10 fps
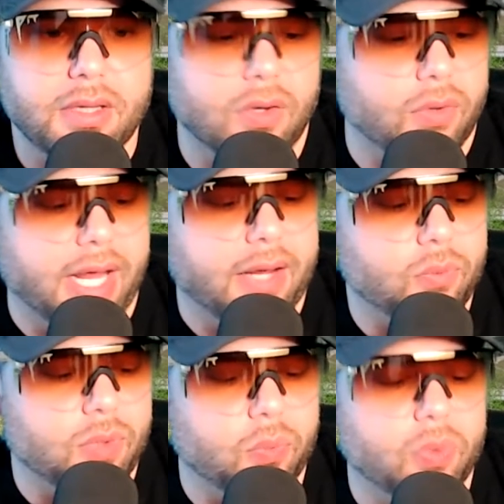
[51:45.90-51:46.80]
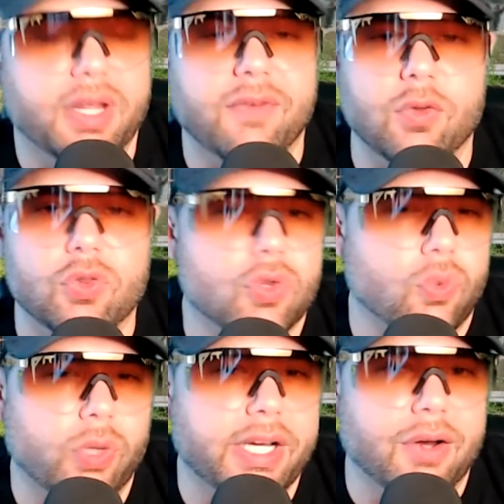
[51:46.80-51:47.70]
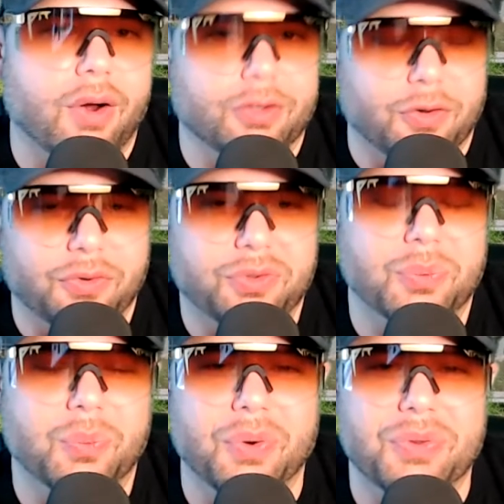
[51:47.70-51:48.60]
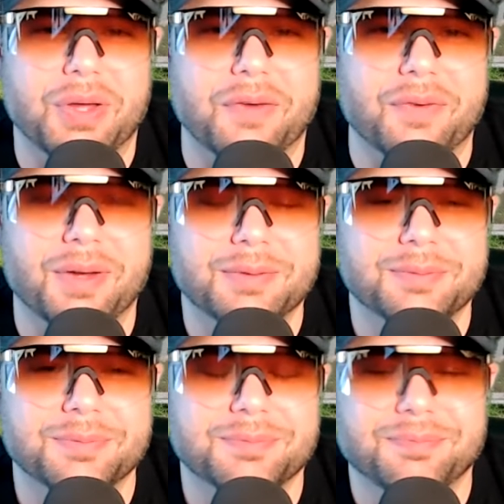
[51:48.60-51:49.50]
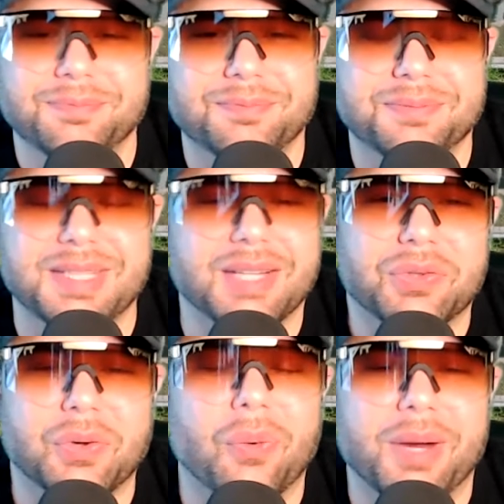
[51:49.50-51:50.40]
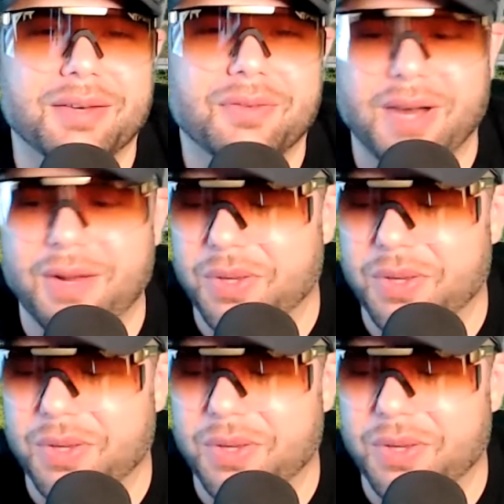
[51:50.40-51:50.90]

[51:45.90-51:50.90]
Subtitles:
"Okay, well, we'll give you $3 worth of this coin," right?